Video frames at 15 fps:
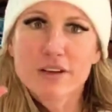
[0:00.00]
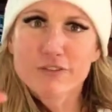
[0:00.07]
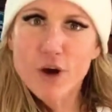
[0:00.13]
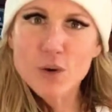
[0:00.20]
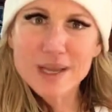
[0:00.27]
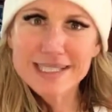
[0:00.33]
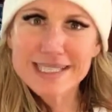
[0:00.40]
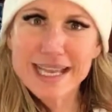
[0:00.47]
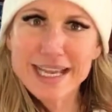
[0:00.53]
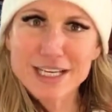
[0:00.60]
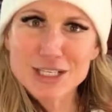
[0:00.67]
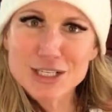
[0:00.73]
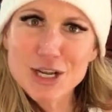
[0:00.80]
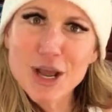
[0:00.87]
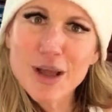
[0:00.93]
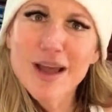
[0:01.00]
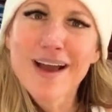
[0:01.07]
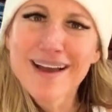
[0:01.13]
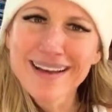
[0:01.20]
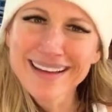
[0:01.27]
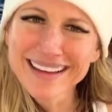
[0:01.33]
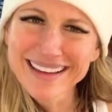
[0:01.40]
focus, Ange.
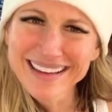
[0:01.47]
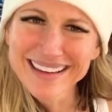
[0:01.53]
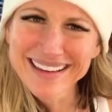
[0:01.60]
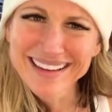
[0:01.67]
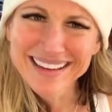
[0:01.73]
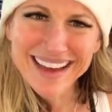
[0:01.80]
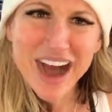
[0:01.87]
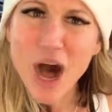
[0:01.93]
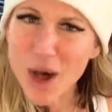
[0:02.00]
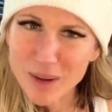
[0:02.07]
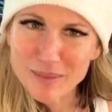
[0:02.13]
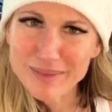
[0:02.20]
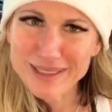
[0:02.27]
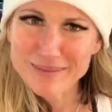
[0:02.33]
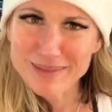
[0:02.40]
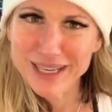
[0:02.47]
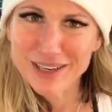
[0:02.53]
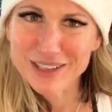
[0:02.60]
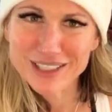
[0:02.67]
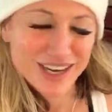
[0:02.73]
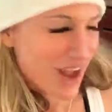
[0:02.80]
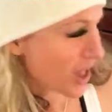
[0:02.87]
Almond
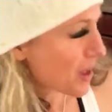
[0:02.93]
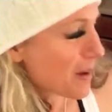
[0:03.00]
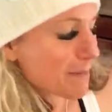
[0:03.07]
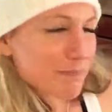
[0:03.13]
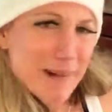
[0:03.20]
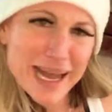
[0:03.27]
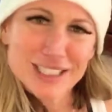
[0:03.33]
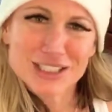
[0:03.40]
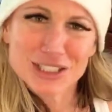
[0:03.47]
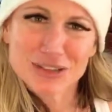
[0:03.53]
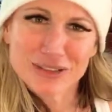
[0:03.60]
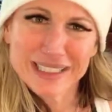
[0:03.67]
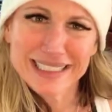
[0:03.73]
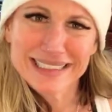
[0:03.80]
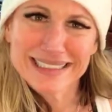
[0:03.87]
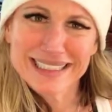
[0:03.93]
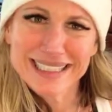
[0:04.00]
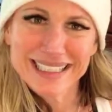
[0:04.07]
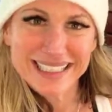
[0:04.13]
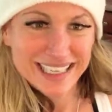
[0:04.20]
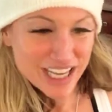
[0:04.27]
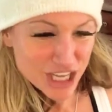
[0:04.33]
milk, matcha green
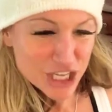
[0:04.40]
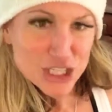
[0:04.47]
tea,